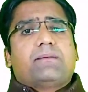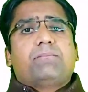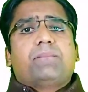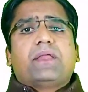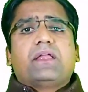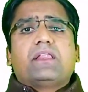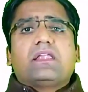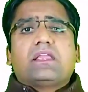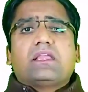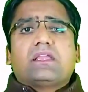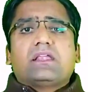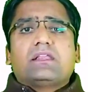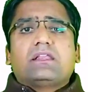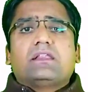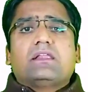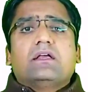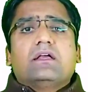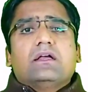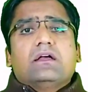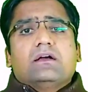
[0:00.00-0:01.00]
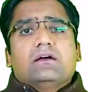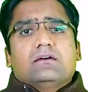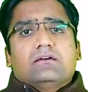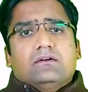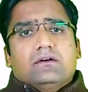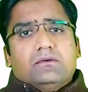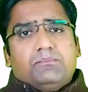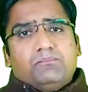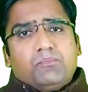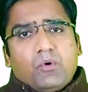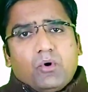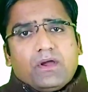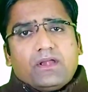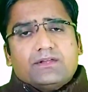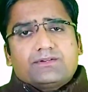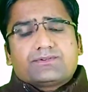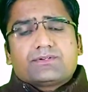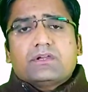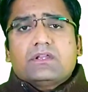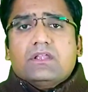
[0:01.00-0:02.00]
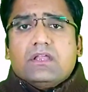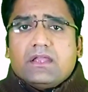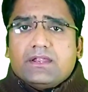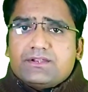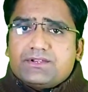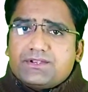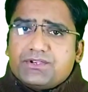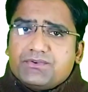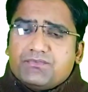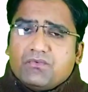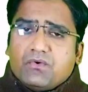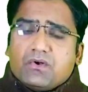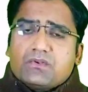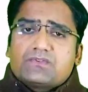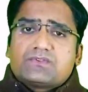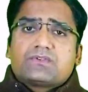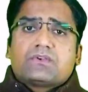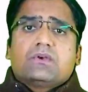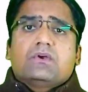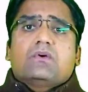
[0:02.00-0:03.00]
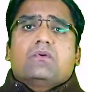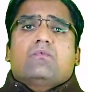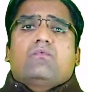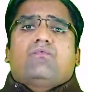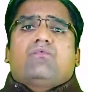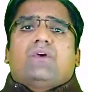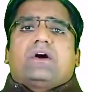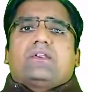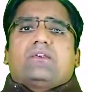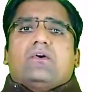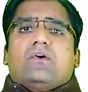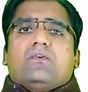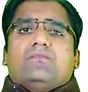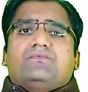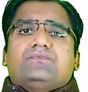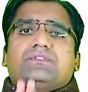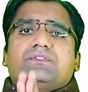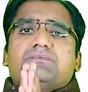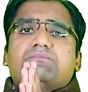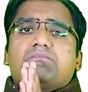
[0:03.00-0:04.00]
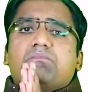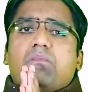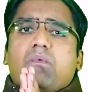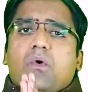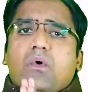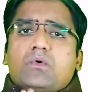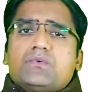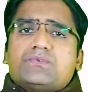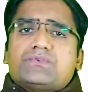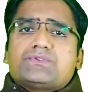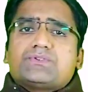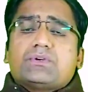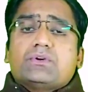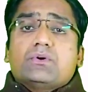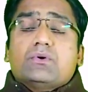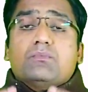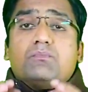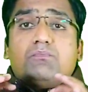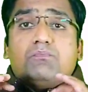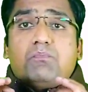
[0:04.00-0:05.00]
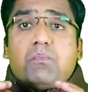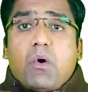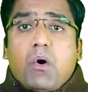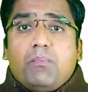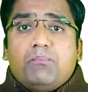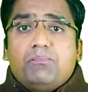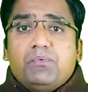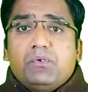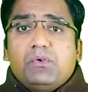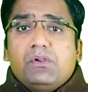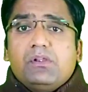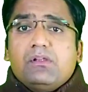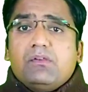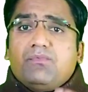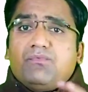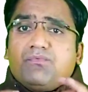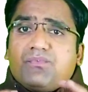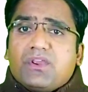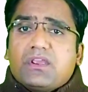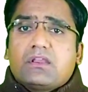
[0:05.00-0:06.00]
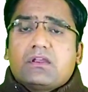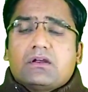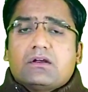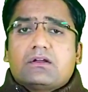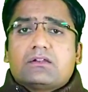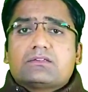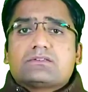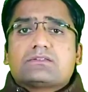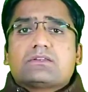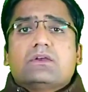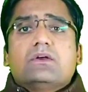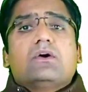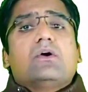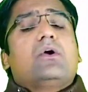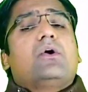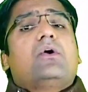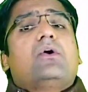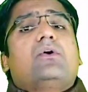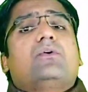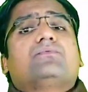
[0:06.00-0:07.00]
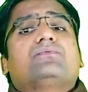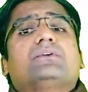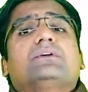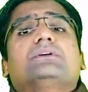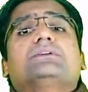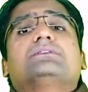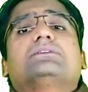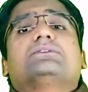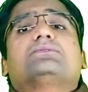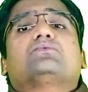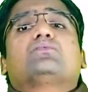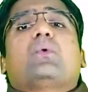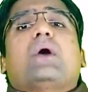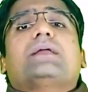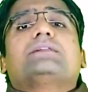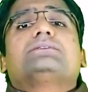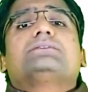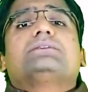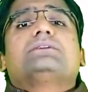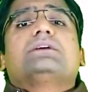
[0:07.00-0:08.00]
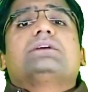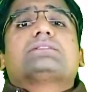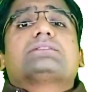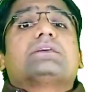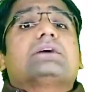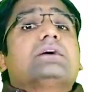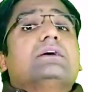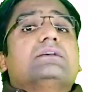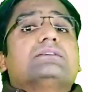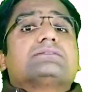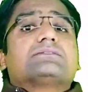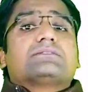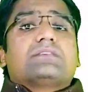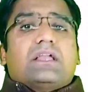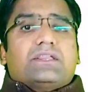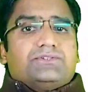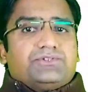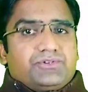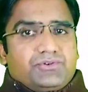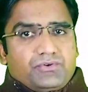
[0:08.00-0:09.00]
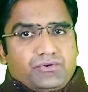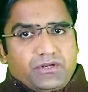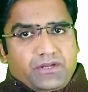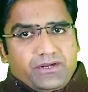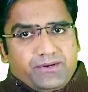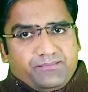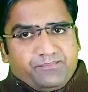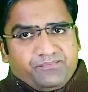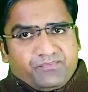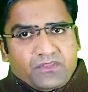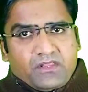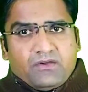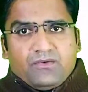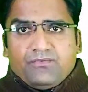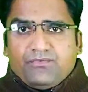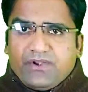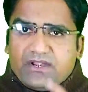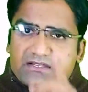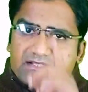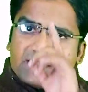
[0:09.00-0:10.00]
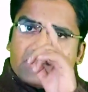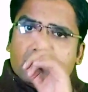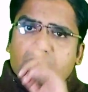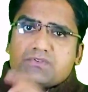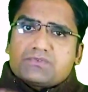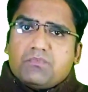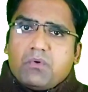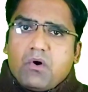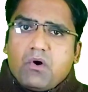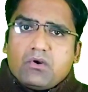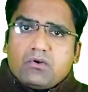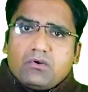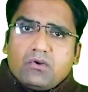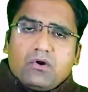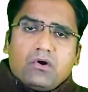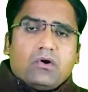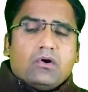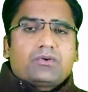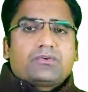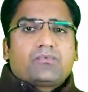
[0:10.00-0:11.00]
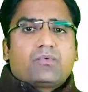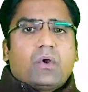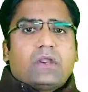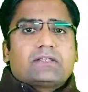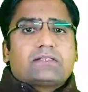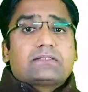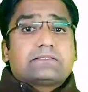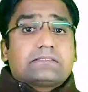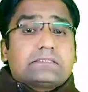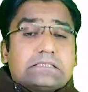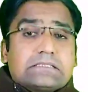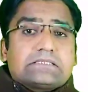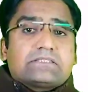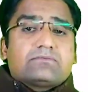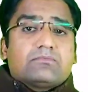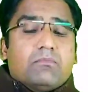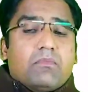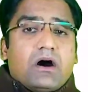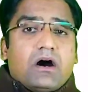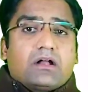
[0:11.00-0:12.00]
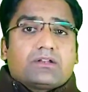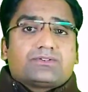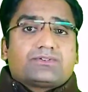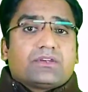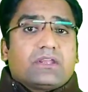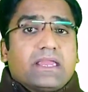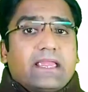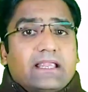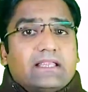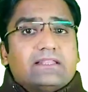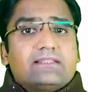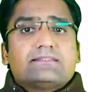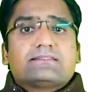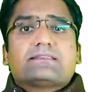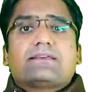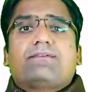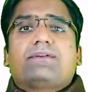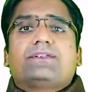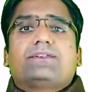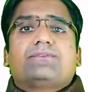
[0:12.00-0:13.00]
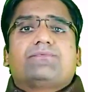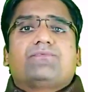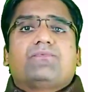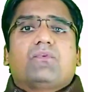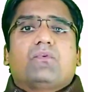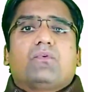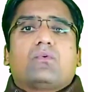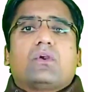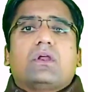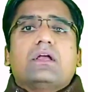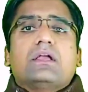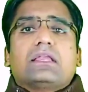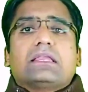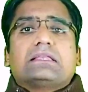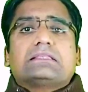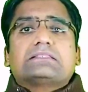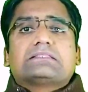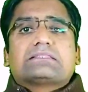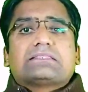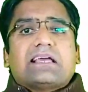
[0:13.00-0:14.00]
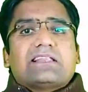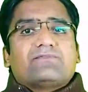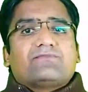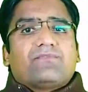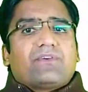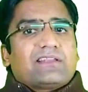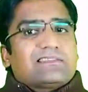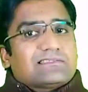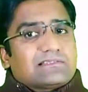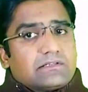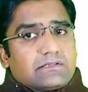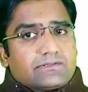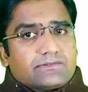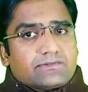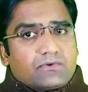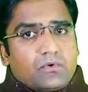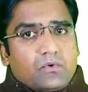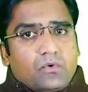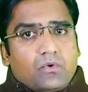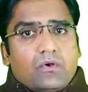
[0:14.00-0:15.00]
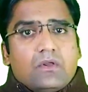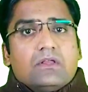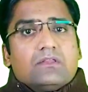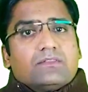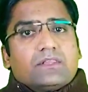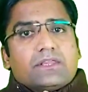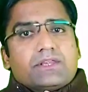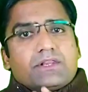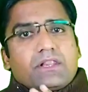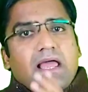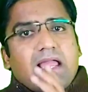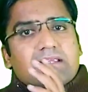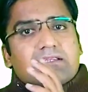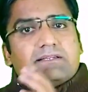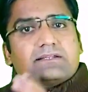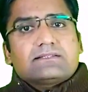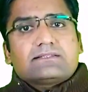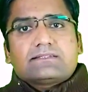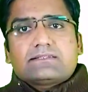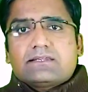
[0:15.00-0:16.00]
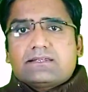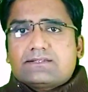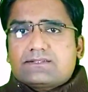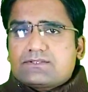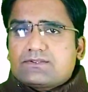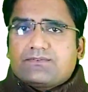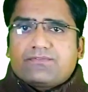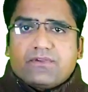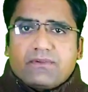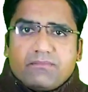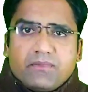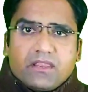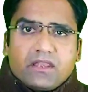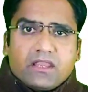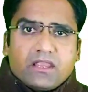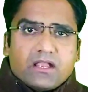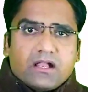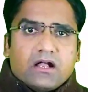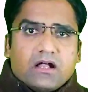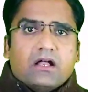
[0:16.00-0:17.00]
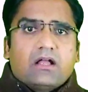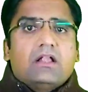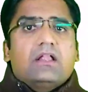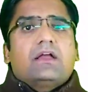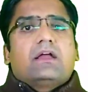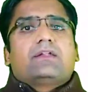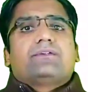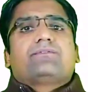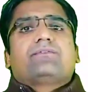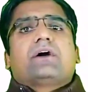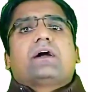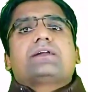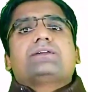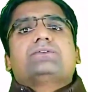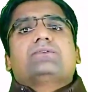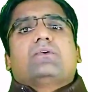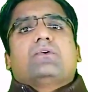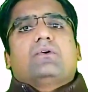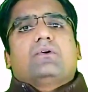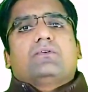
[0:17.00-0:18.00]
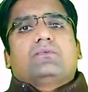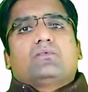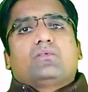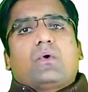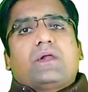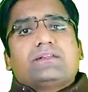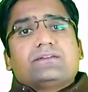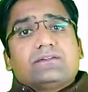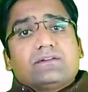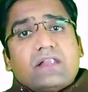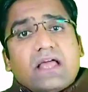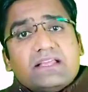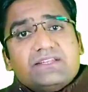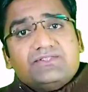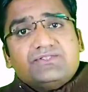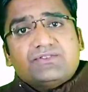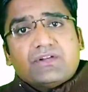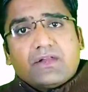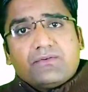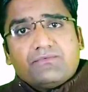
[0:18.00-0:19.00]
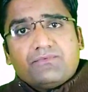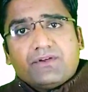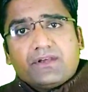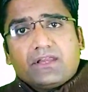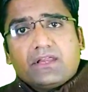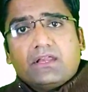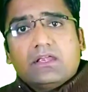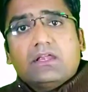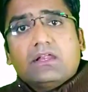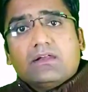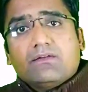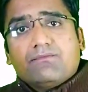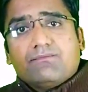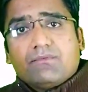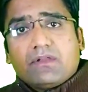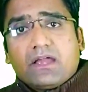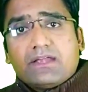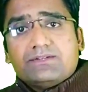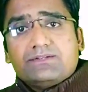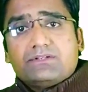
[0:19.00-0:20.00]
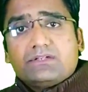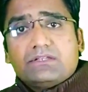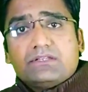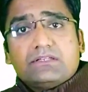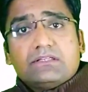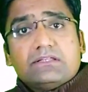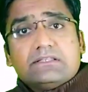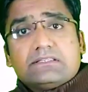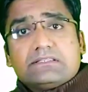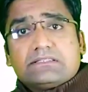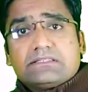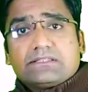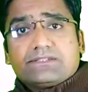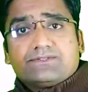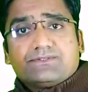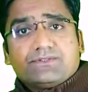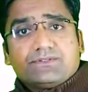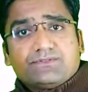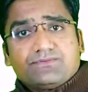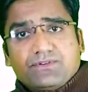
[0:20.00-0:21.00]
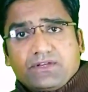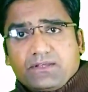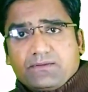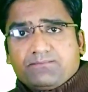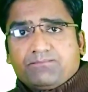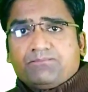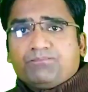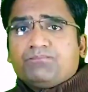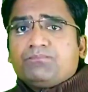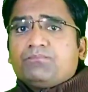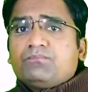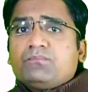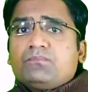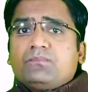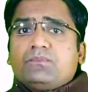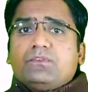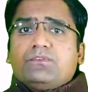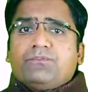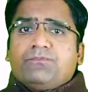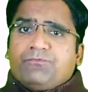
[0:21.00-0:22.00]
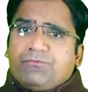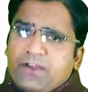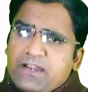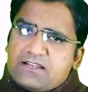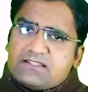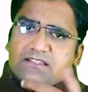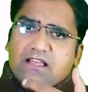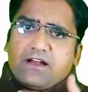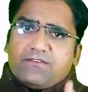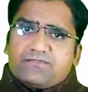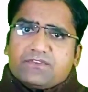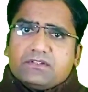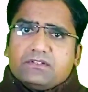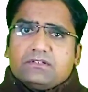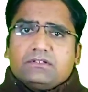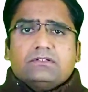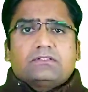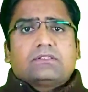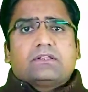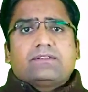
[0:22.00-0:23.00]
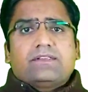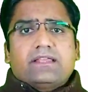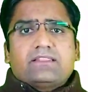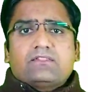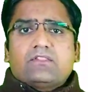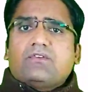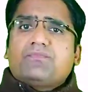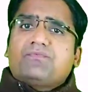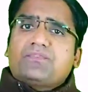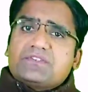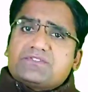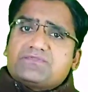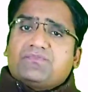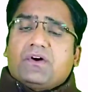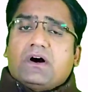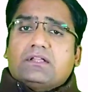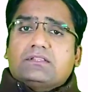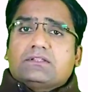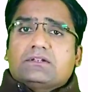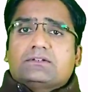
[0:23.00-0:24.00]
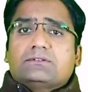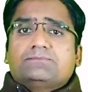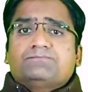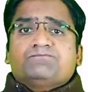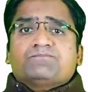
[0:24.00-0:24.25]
American poet, and he was one of the most popular figures of the 20th century. Friends, he was born on 26th March 1874 in San Francisco, the United States of America, and died on 29th January 1963. Friends, after the death of his father,